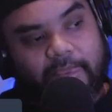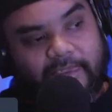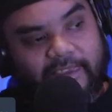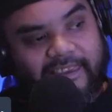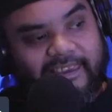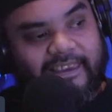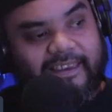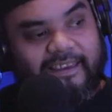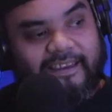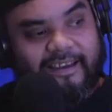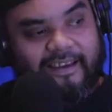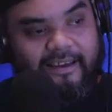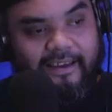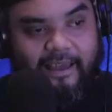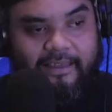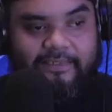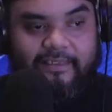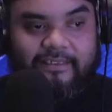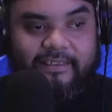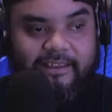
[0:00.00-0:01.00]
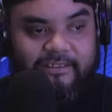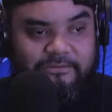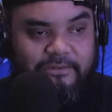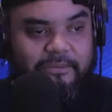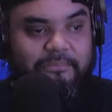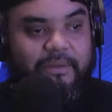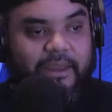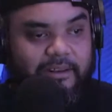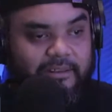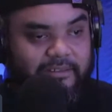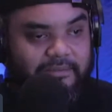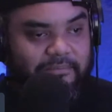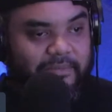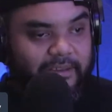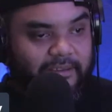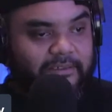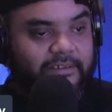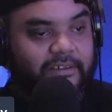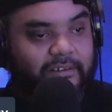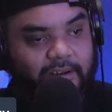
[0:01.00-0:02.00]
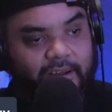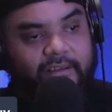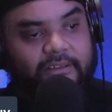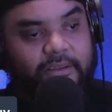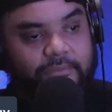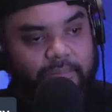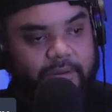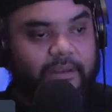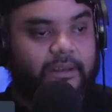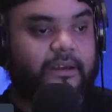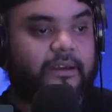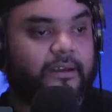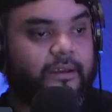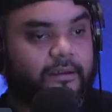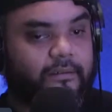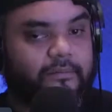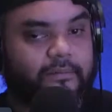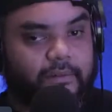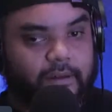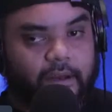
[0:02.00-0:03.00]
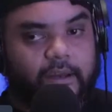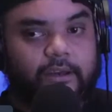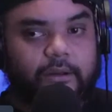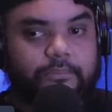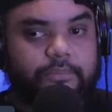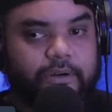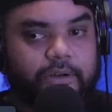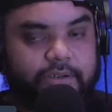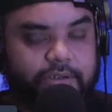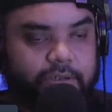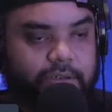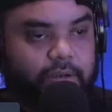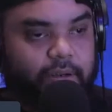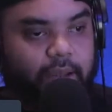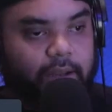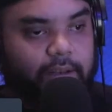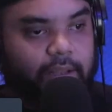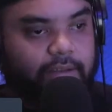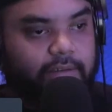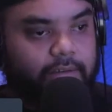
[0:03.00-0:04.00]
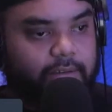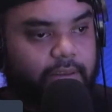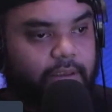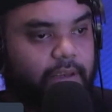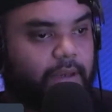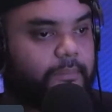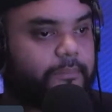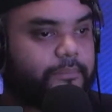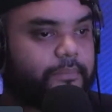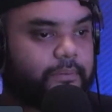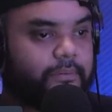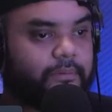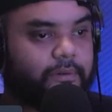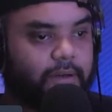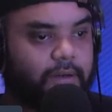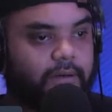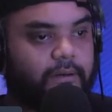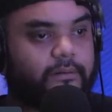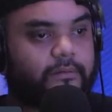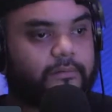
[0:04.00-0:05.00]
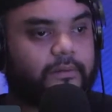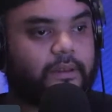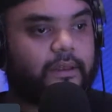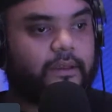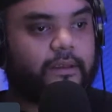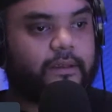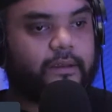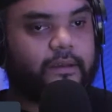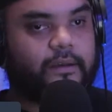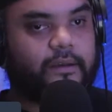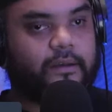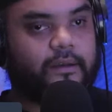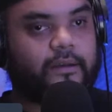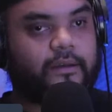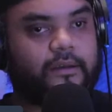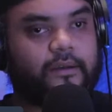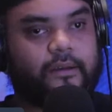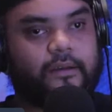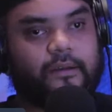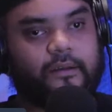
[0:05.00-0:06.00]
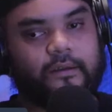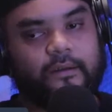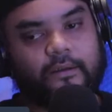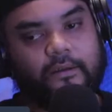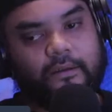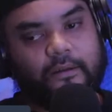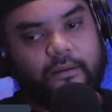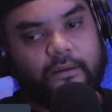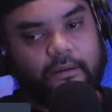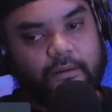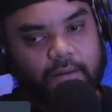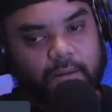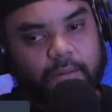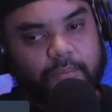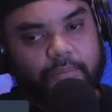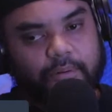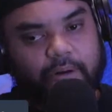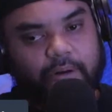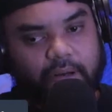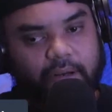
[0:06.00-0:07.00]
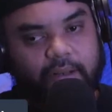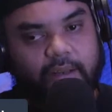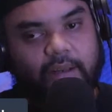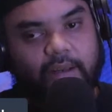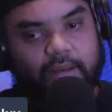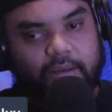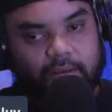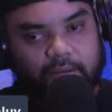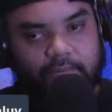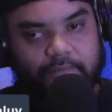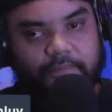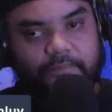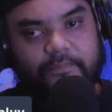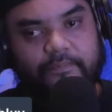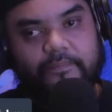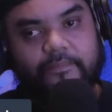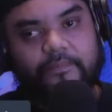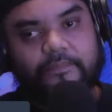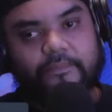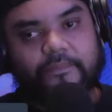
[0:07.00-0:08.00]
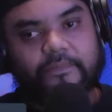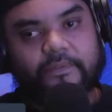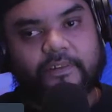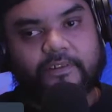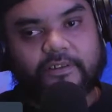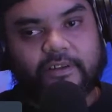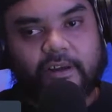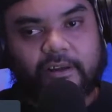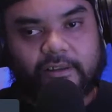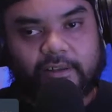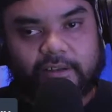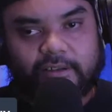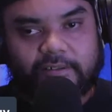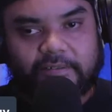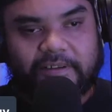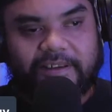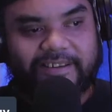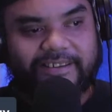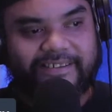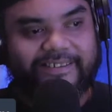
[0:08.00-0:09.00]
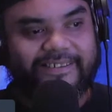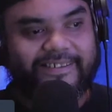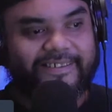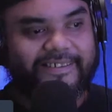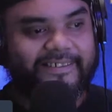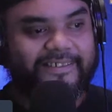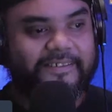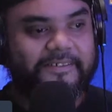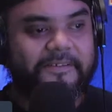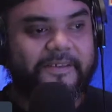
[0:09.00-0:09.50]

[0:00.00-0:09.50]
yeah, I think that's what made me turn out to be a good person. I like to think I'm like pretty like solid. Because